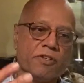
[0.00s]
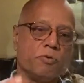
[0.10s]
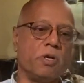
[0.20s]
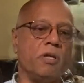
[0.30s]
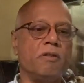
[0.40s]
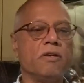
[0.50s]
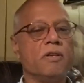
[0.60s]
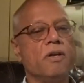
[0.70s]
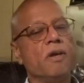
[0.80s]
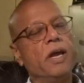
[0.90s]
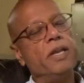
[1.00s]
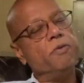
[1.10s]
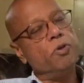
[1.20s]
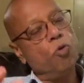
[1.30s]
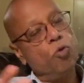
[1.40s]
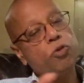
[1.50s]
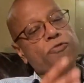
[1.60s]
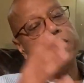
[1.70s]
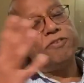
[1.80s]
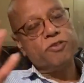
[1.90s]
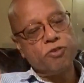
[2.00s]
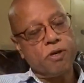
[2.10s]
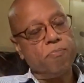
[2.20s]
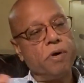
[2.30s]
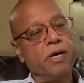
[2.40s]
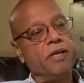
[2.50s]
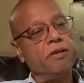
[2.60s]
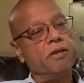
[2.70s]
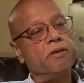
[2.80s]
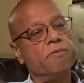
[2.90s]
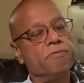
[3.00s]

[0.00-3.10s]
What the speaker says: as well. And you want all the flavors to combine, you know?